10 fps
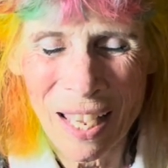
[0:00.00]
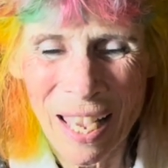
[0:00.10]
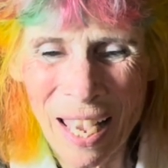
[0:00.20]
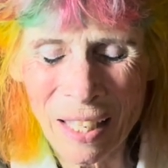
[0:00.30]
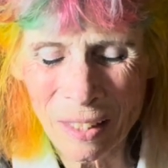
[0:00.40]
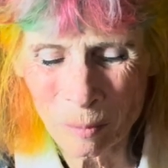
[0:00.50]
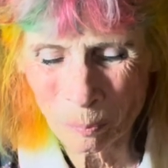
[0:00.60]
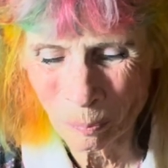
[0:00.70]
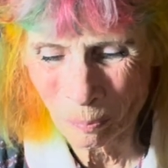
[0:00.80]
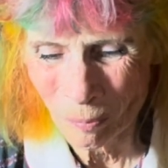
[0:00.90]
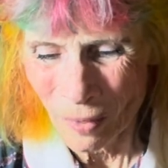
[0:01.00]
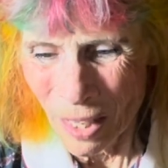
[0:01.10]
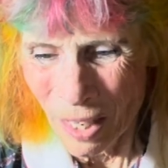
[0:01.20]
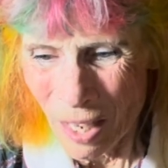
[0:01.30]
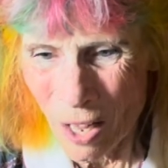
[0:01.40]
And
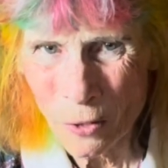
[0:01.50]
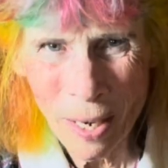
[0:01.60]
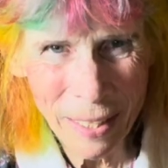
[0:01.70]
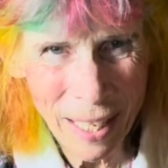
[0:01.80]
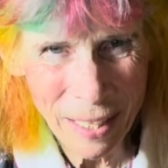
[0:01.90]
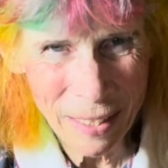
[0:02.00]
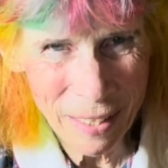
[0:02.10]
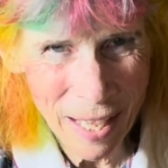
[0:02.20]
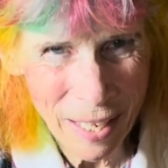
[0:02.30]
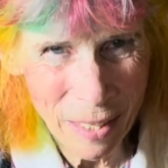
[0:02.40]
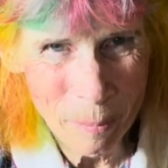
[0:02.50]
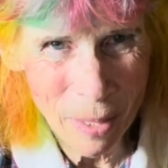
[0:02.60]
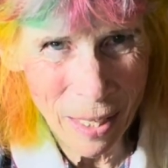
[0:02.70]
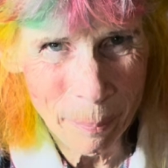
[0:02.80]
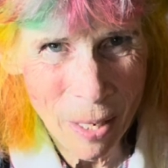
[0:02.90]
I'll try to get into that in a
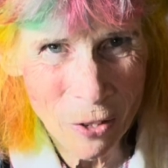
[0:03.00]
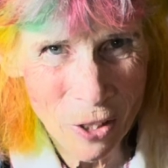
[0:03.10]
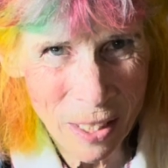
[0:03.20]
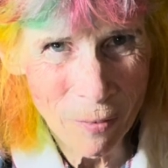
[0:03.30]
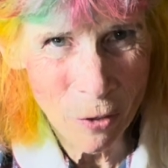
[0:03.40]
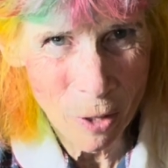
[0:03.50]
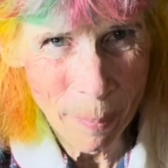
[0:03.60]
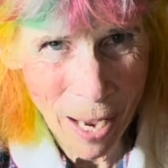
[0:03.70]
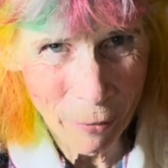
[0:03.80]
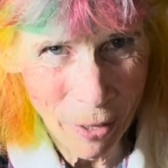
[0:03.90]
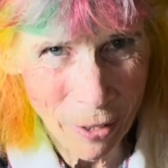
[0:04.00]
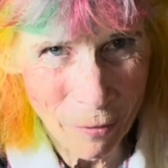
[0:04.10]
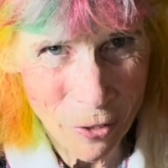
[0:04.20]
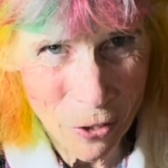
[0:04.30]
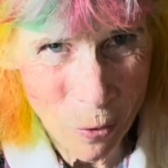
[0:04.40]
minute, but I'll just give you the background of
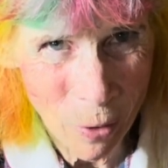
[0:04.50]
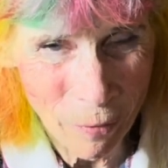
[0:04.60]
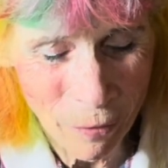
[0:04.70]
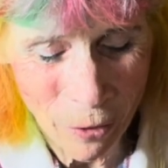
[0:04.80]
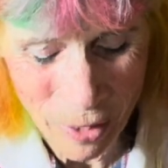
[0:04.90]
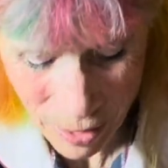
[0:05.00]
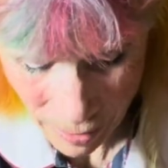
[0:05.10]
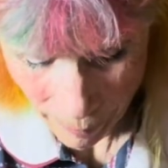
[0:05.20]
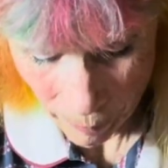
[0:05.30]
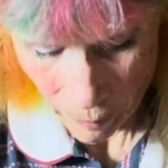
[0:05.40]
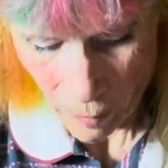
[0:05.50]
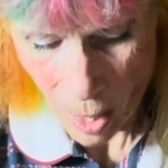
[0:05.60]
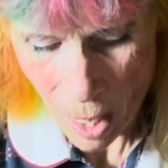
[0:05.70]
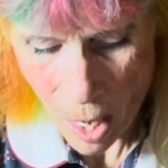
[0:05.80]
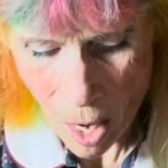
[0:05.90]
the story first.
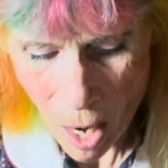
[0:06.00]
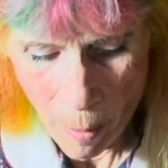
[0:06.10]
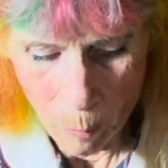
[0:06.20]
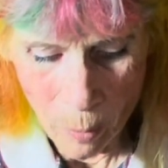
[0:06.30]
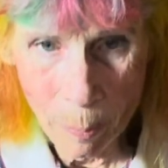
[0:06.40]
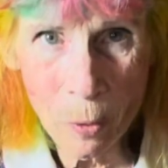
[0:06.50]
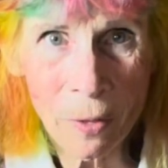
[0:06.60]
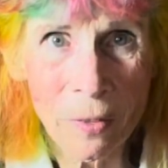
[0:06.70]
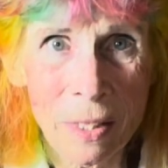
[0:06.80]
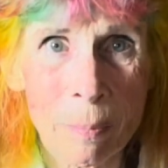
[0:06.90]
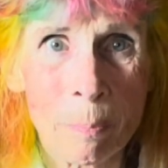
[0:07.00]
We put this